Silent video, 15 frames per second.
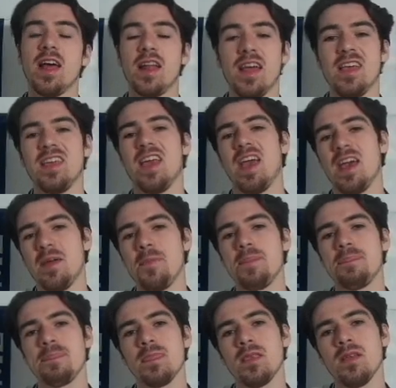that they get,
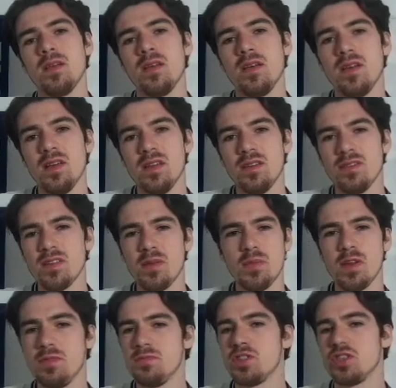some
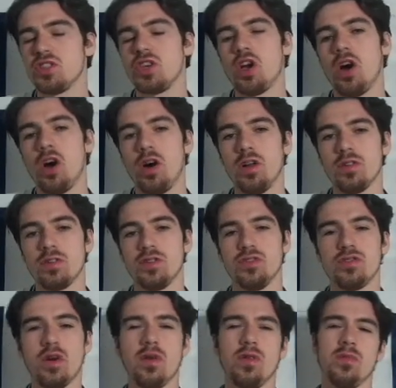of them just can't
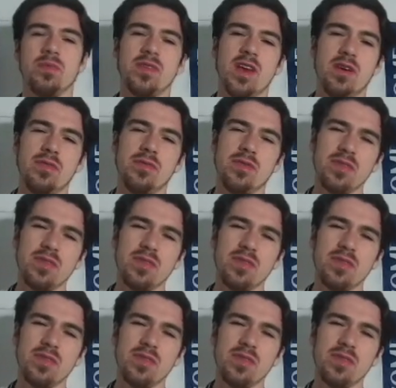control themselves.